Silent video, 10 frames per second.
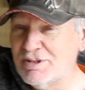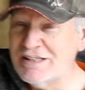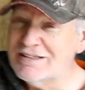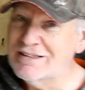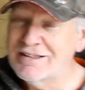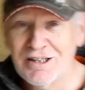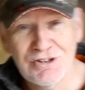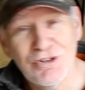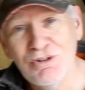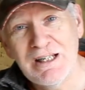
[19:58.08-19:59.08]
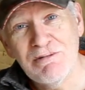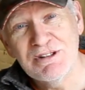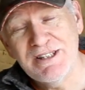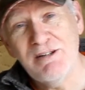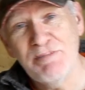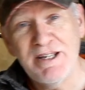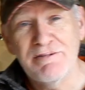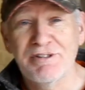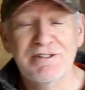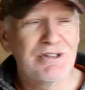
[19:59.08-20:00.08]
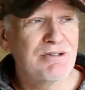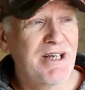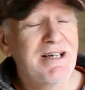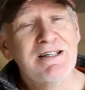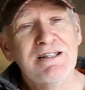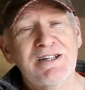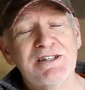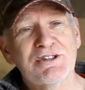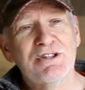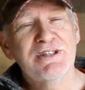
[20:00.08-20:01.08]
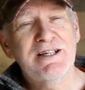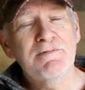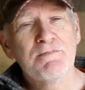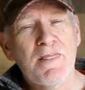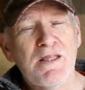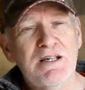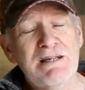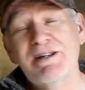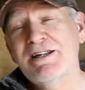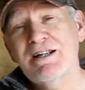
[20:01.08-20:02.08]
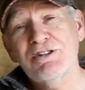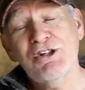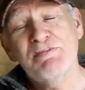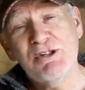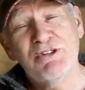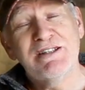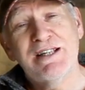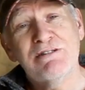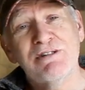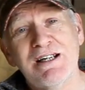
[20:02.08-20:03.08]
me, I sold that one to help pay for it, so yeah, that's gone now. Anyway, I'll show you a picture of that now,